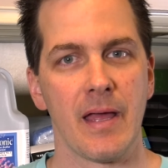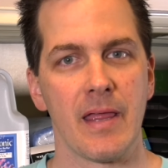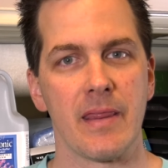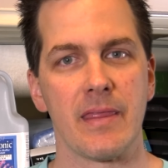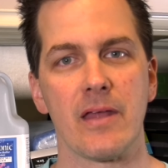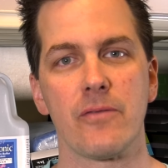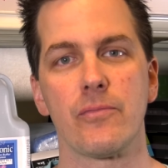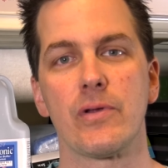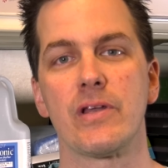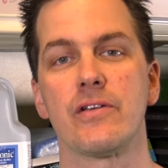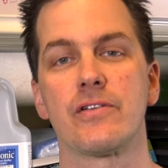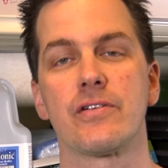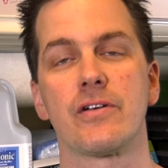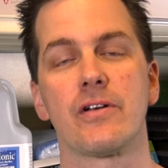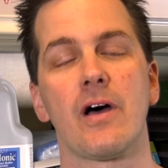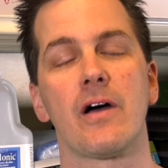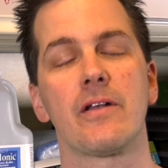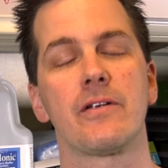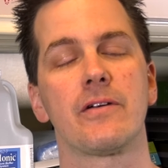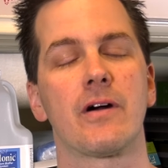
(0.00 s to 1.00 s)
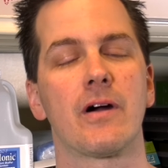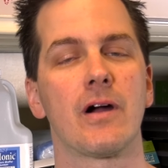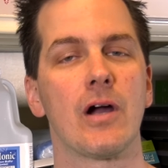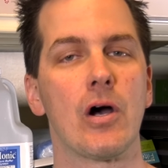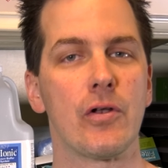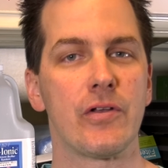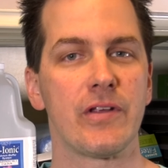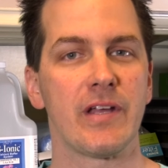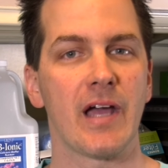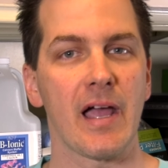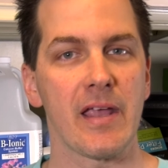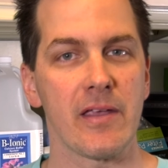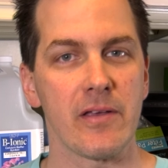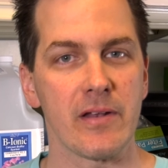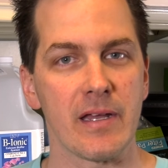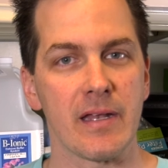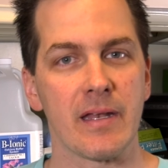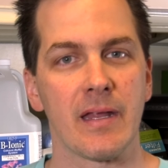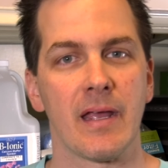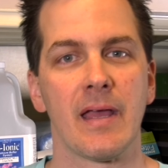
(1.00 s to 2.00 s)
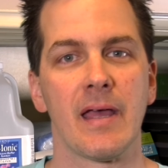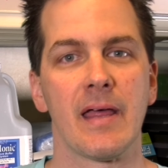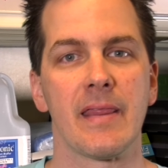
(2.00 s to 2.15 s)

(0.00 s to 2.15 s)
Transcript: Then when you turn on your RODI unit,